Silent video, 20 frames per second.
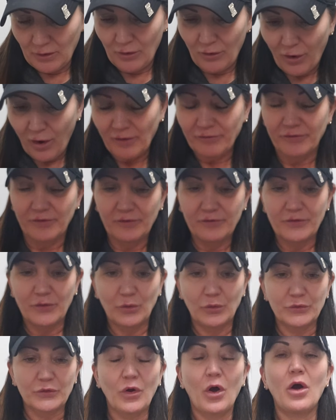off of
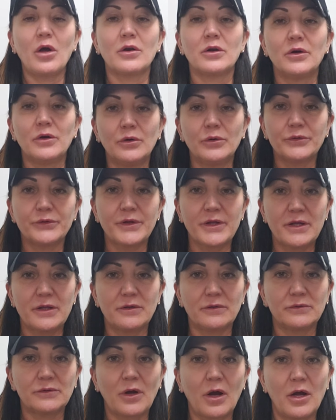those autos
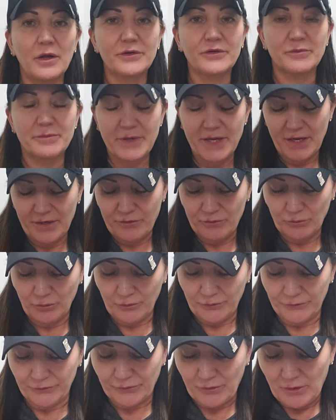and onto
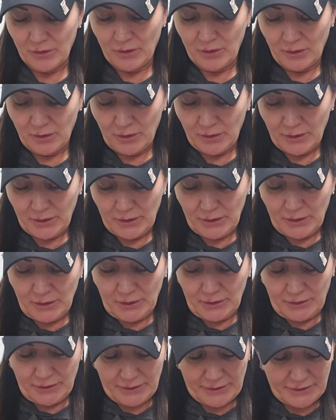manuals.
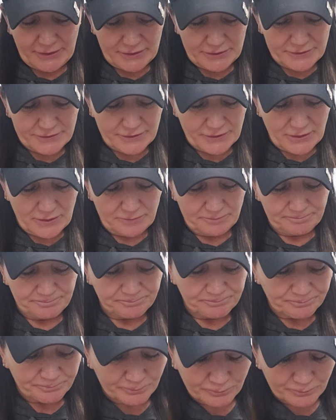And on